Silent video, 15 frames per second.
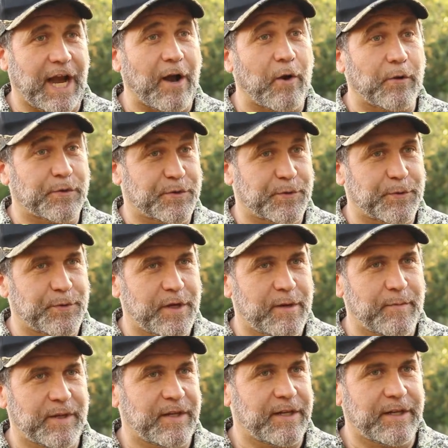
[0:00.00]
arrows through
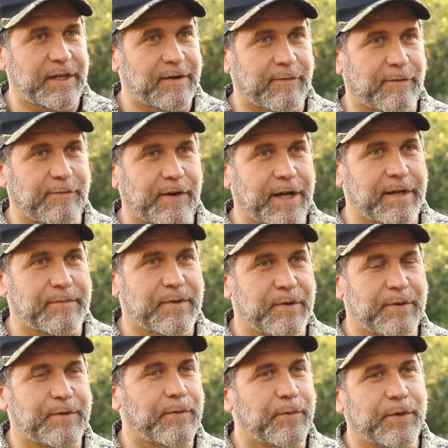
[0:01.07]
them and then you never find them,
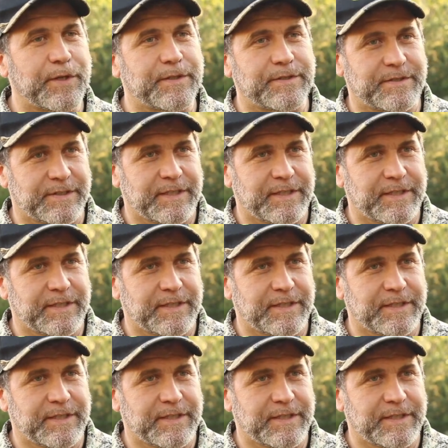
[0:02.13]
they're in the woods.